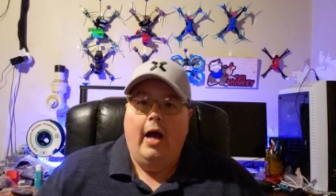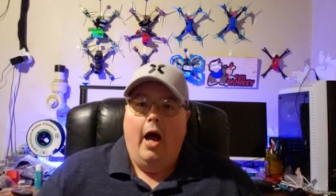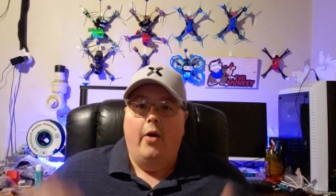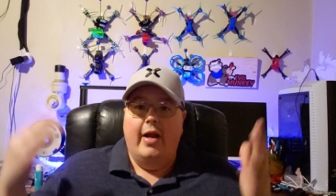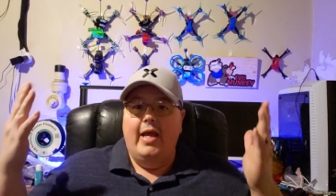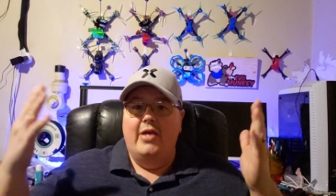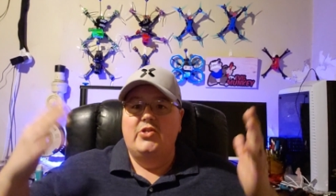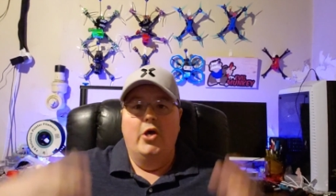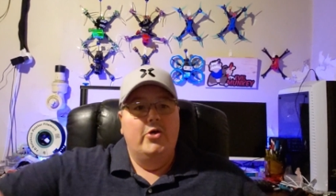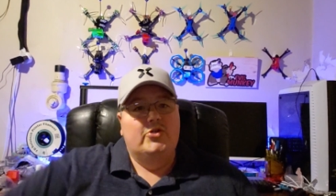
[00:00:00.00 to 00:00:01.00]
All right,
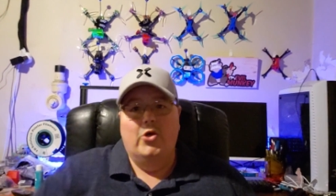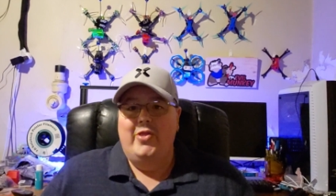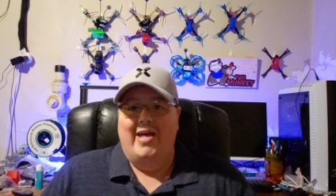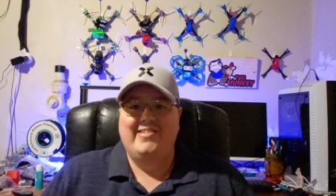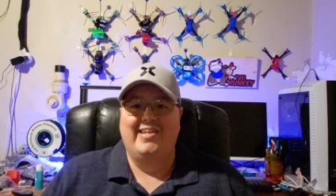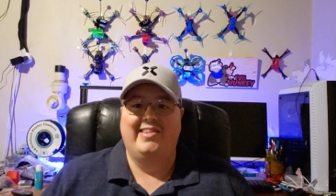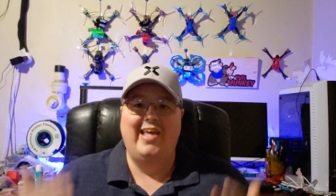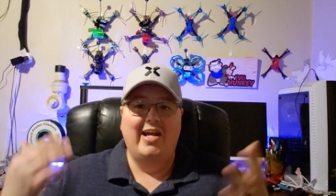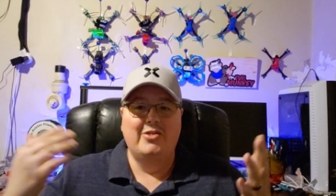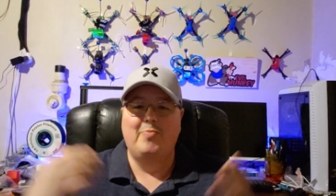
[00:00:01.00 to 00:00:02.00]
guys, so that's it.
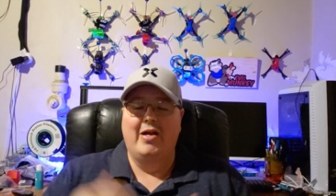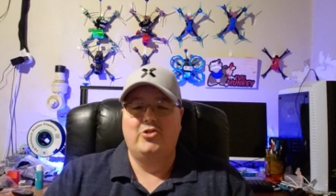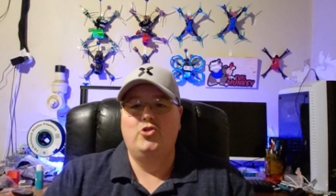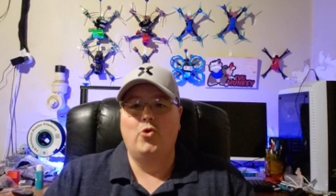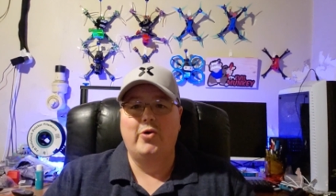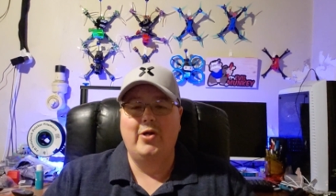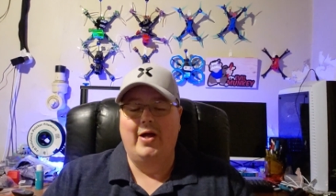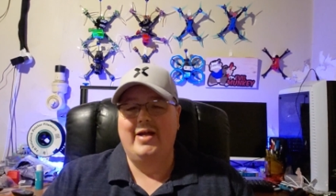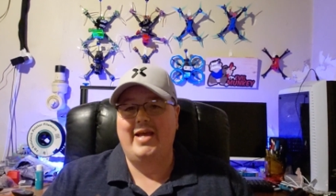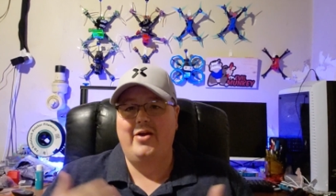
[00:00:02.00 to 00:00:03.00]
That is my tutorial
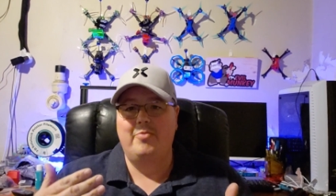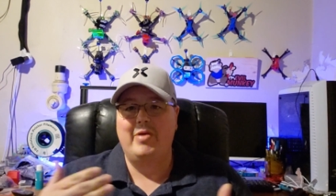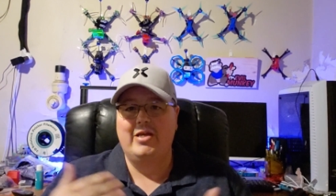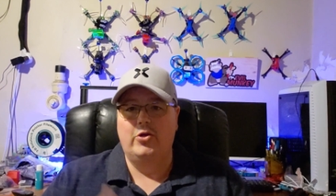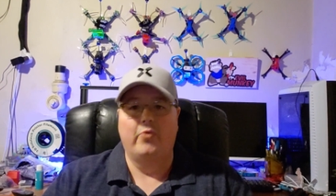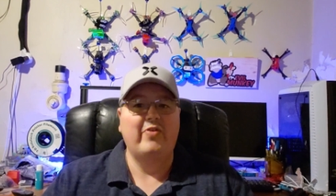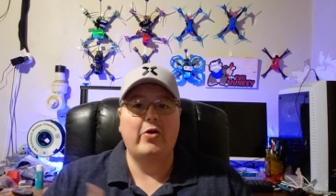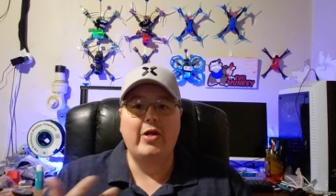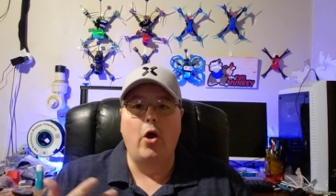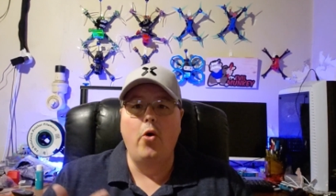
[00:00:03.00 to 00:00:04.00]
on how to make your
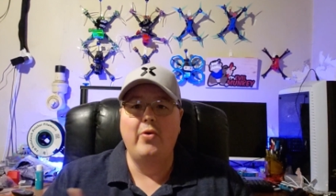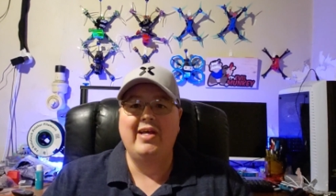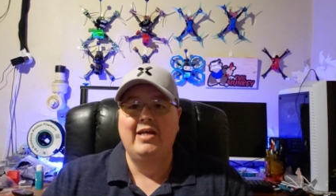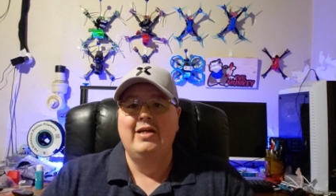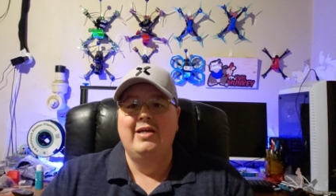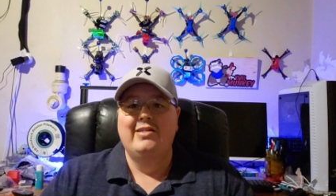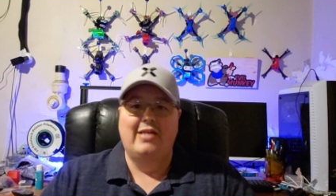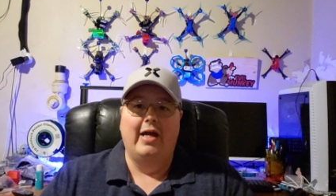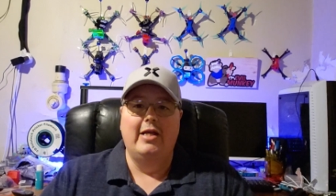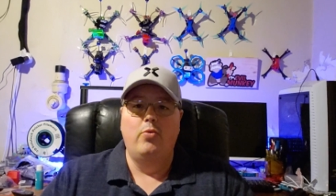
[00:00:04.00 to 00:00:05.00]
very own
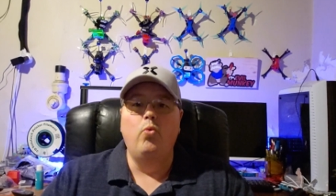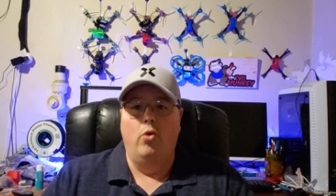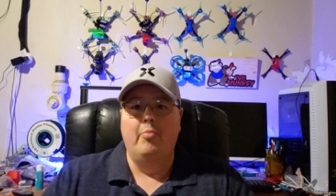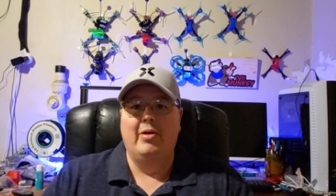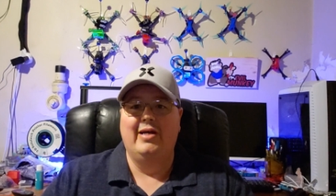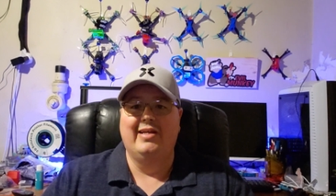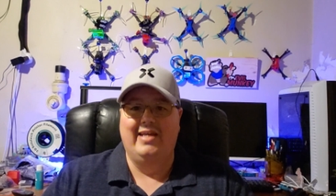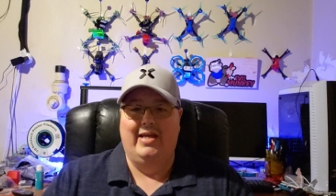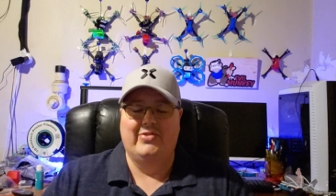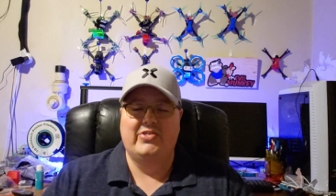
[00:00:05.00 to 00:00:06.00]
tiny whoop
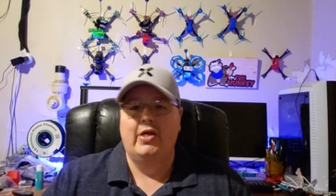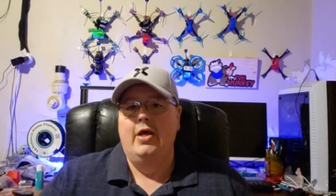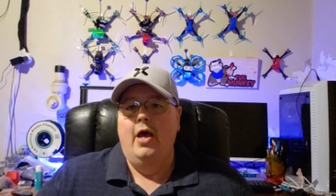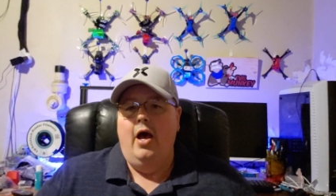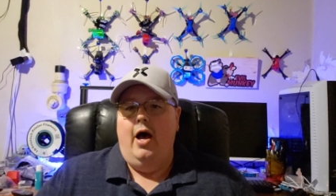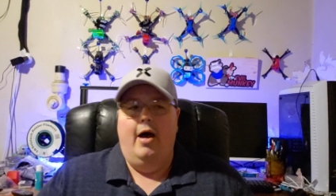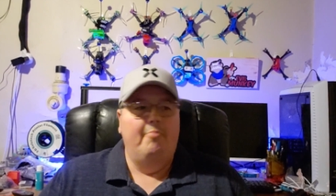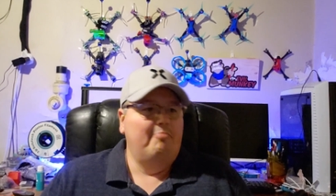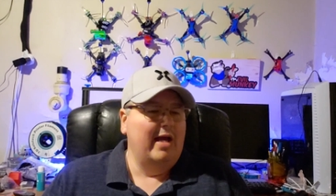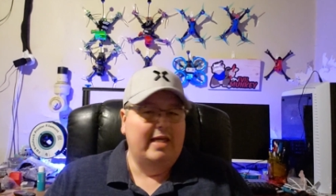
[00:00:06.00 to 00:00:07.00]
gates.
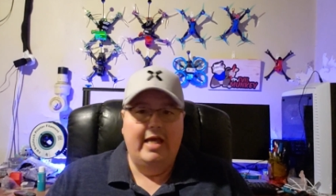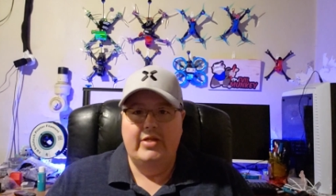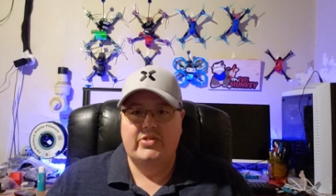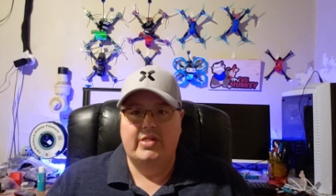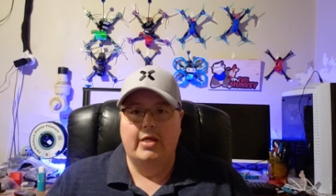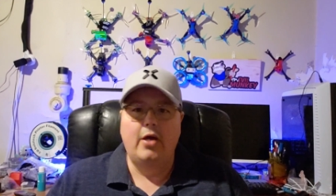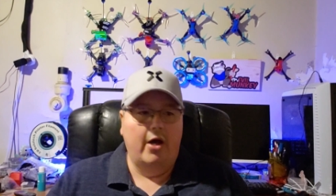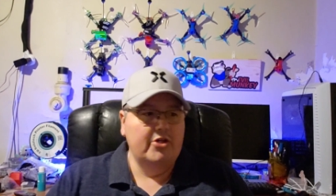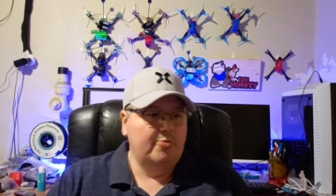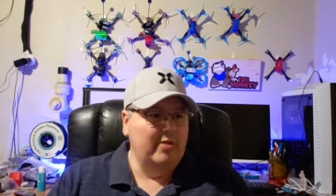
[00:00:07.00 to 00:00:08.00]
My gates, they
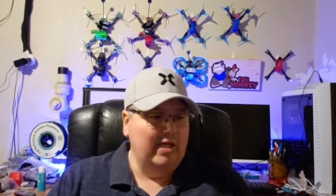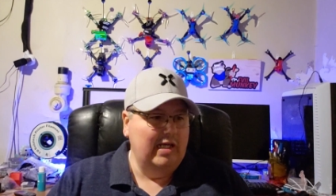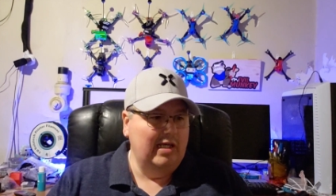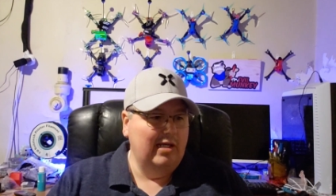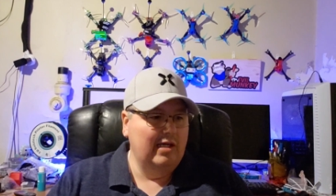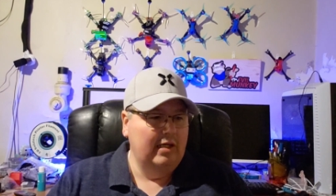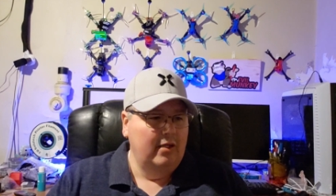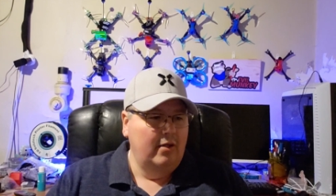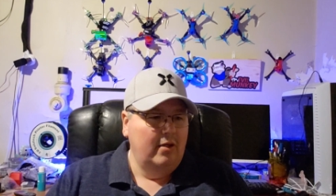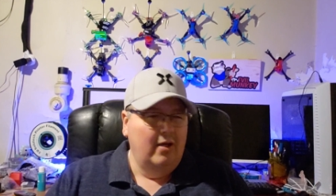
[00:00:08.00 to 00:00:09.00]
cost me
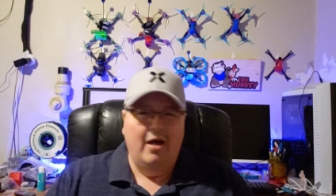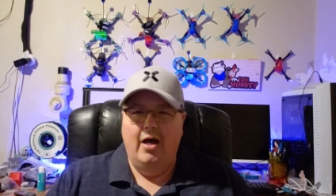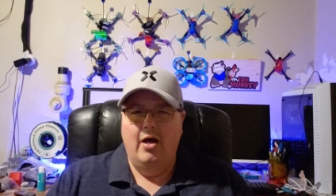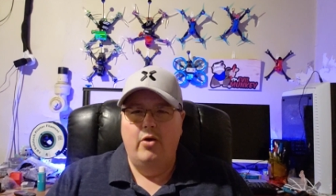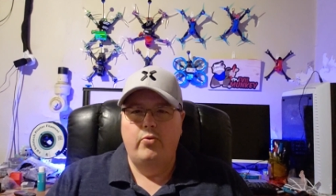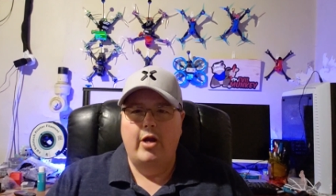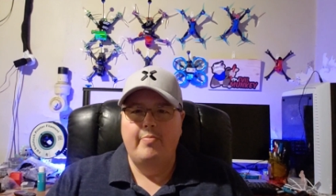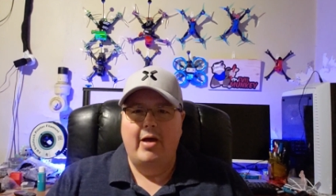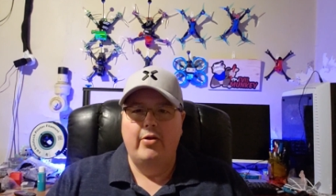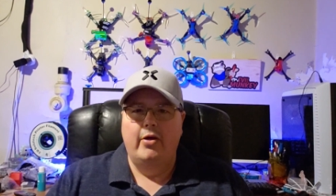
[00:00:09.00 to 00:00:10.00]
right
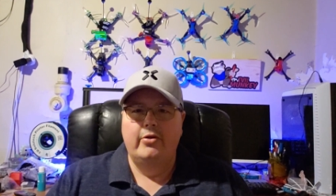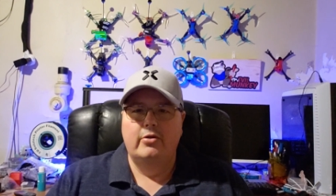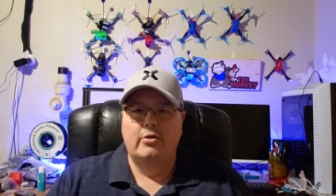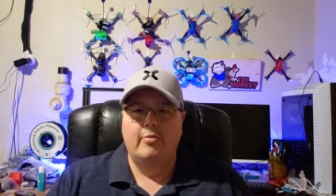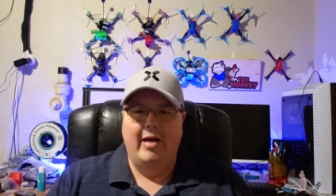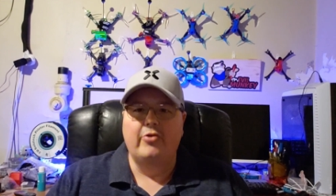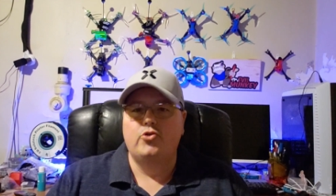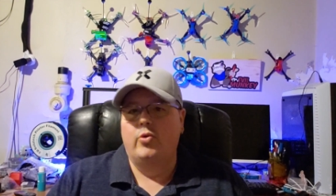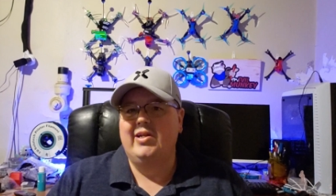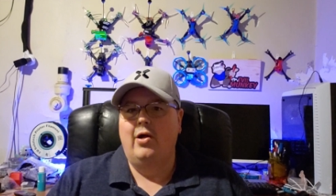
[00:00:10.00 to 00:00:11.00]
about
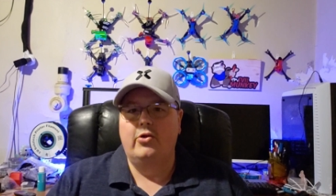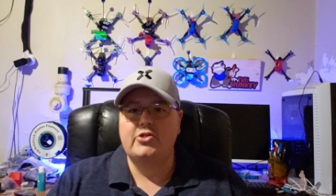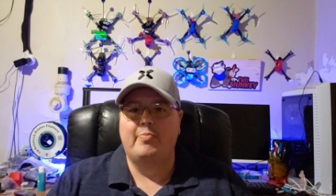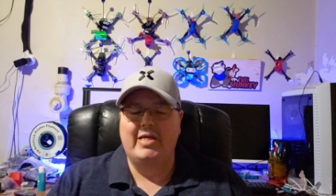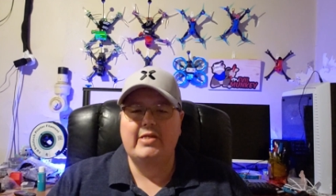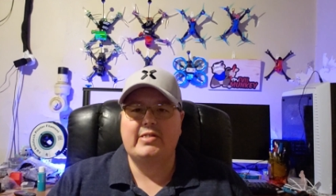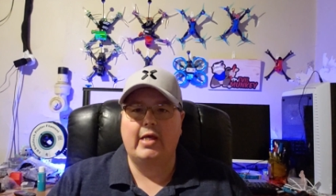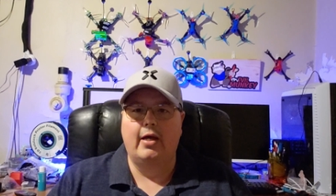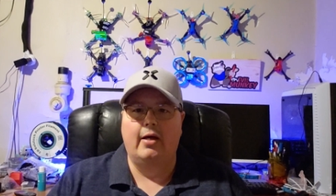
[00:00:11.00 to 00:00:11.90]
$20 a piece.